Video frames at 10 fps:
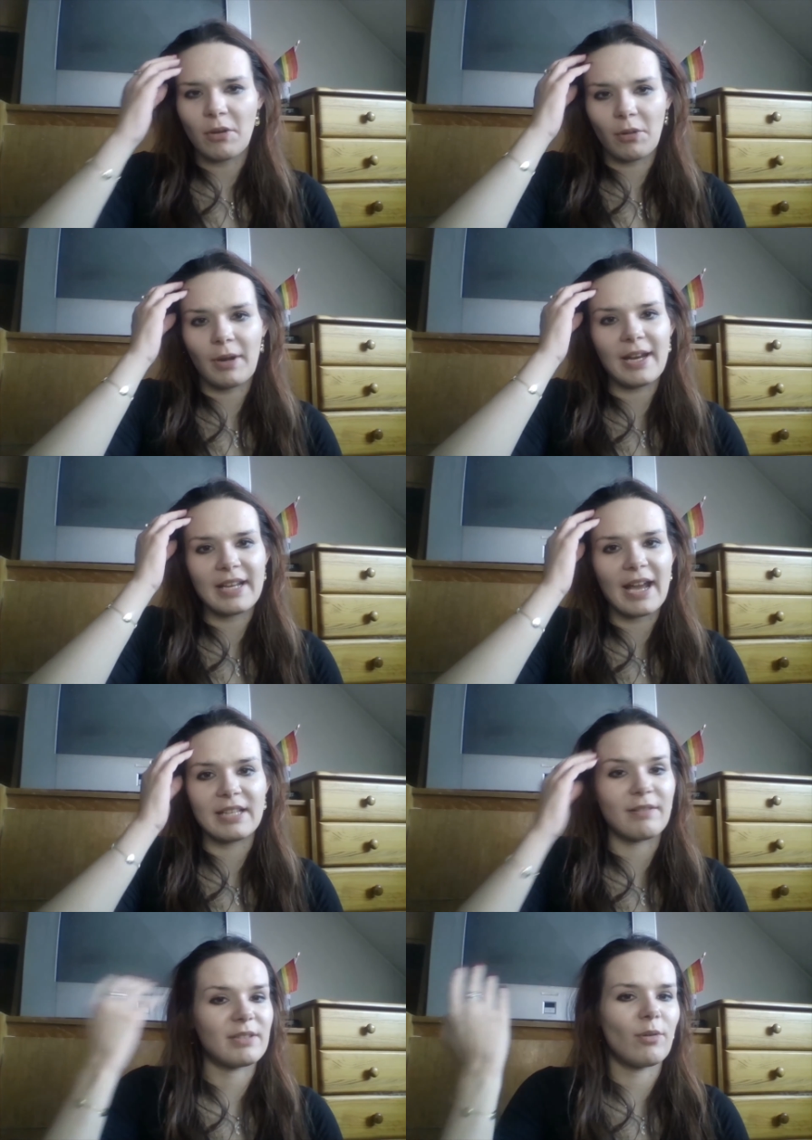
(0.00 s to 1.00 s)
Alright,
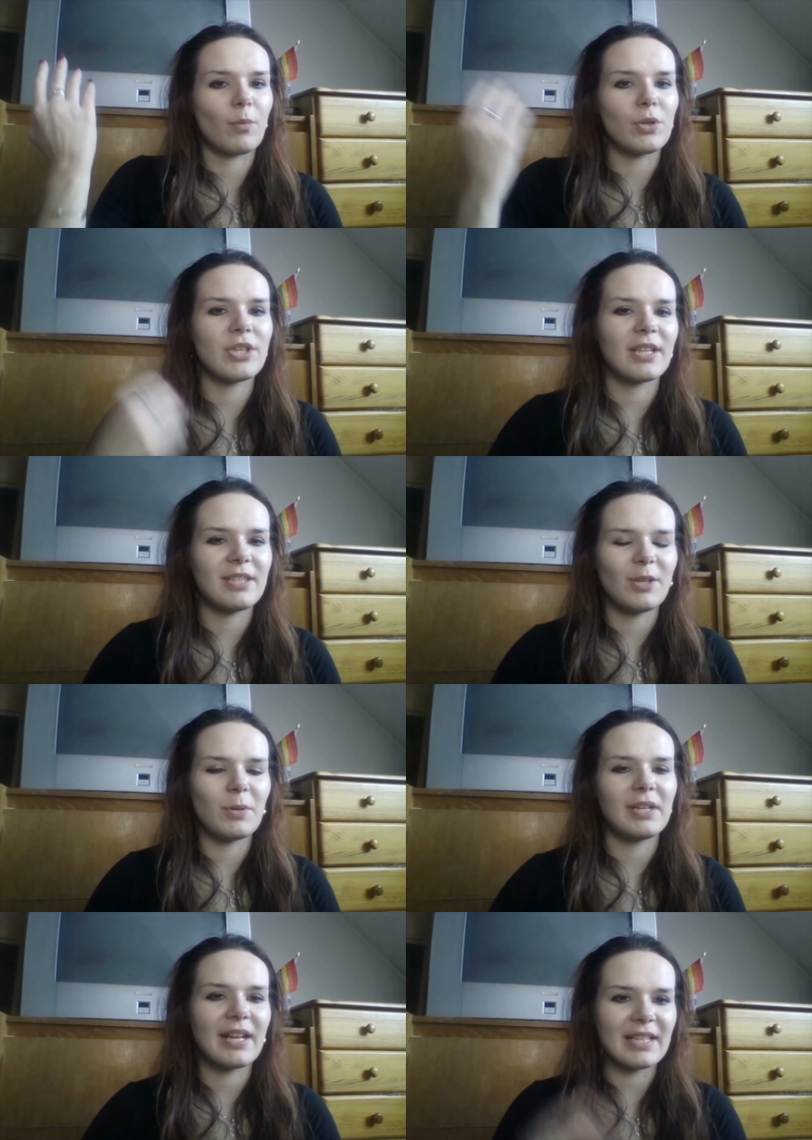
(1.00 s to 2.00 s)
guys, thanks for watching, and see you
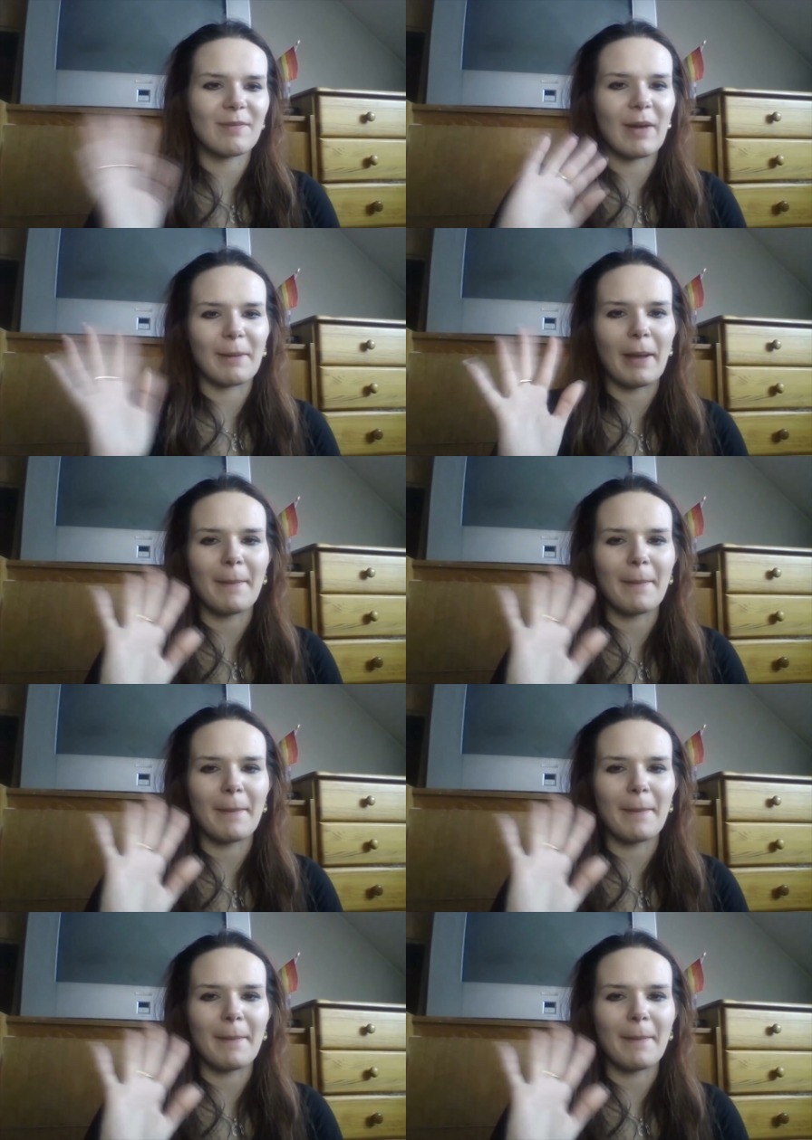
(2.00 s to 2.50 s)
in the next one.